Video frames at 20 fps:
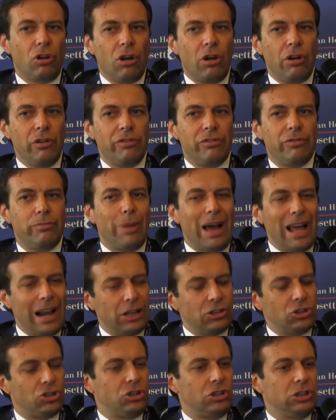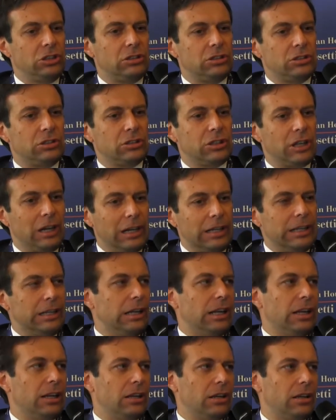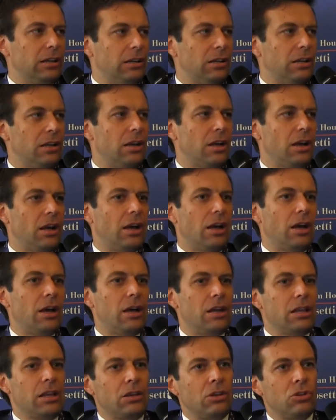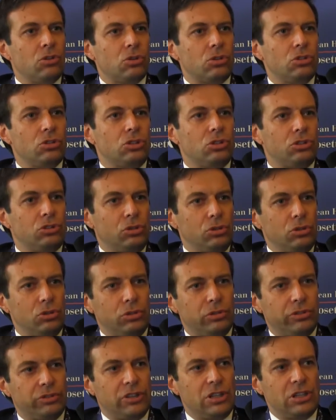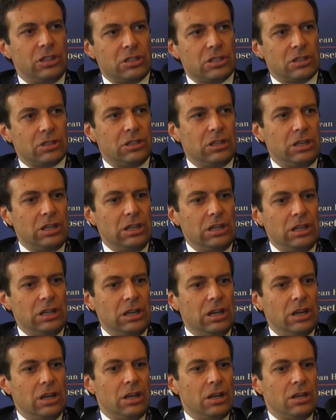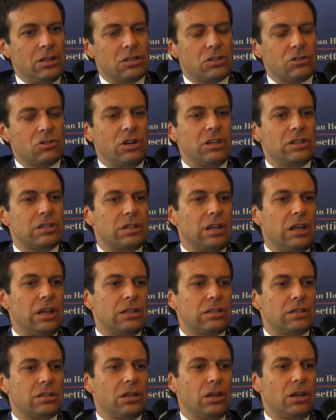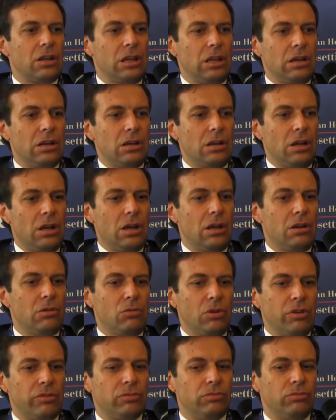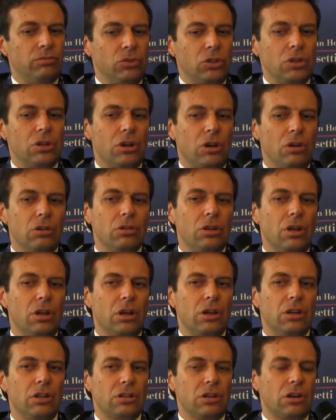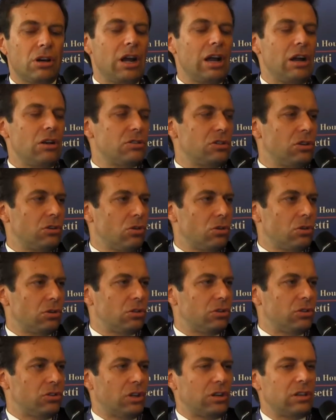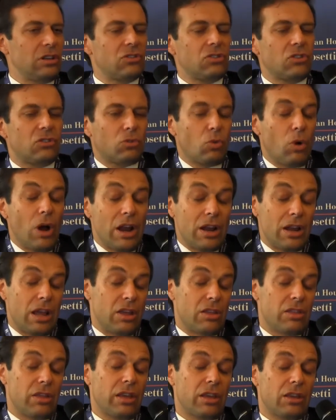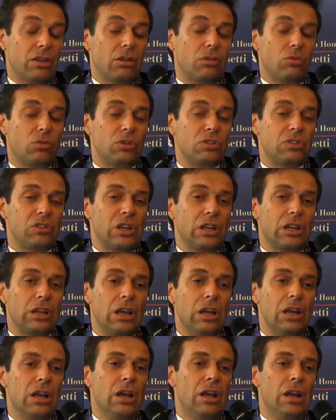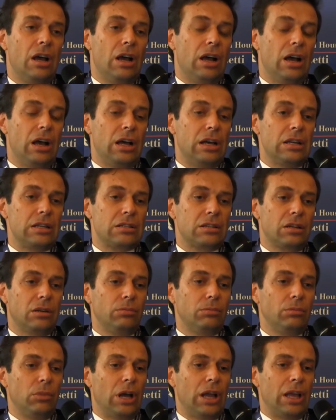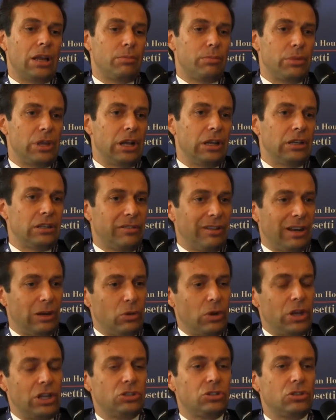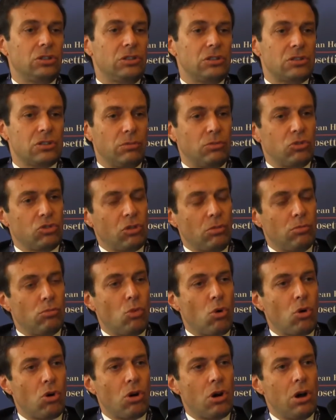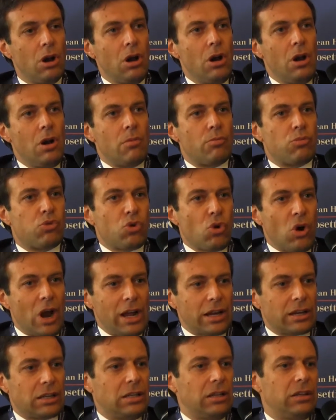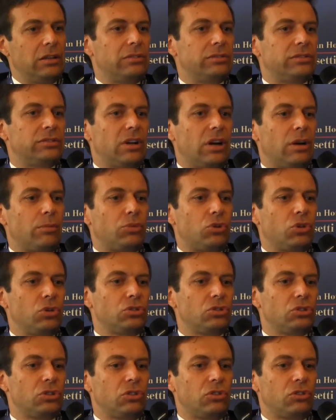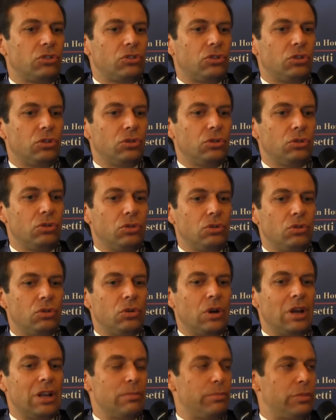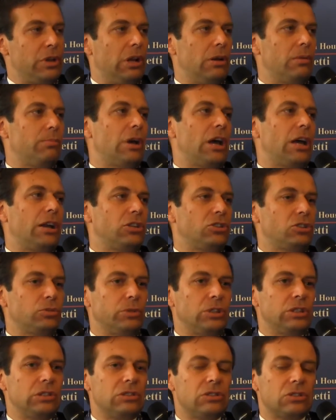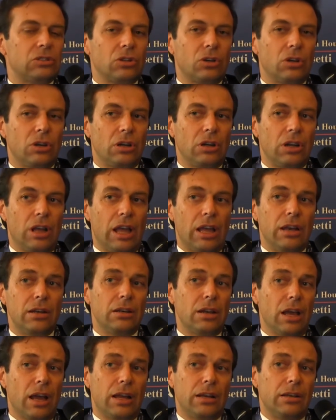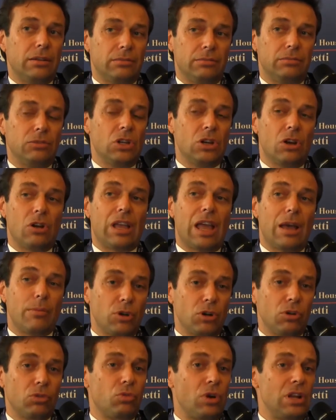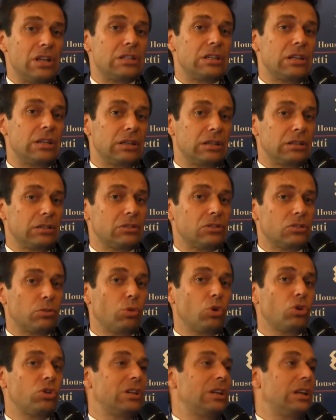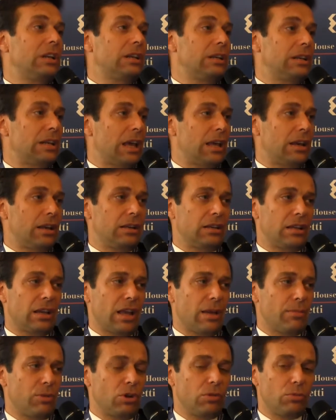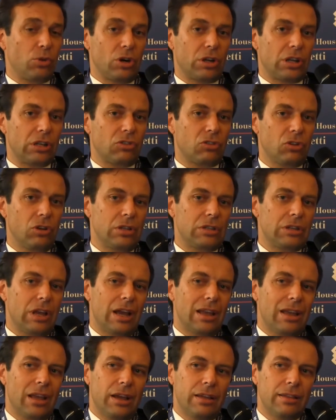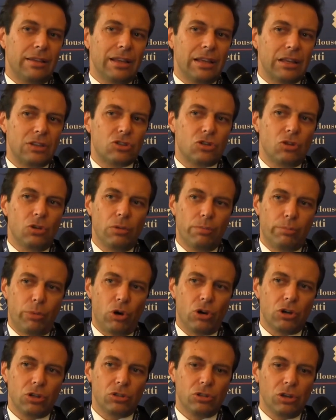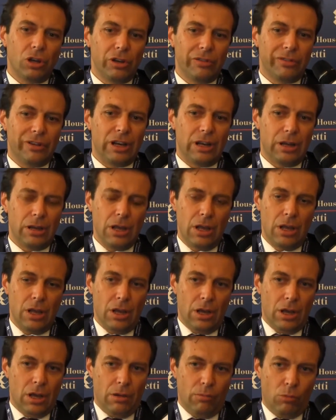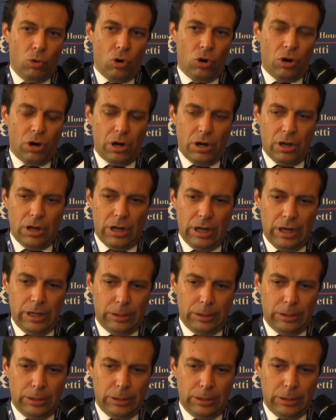of balance sheet cleaning in order to face the stress test in with, you know, their house in orders. And this is why I think we're seeing some NPL devaluations, some more proactive approaches to NPL managements and you know, capital raising, subordinated debt in the capital market. So I think it's all part of a more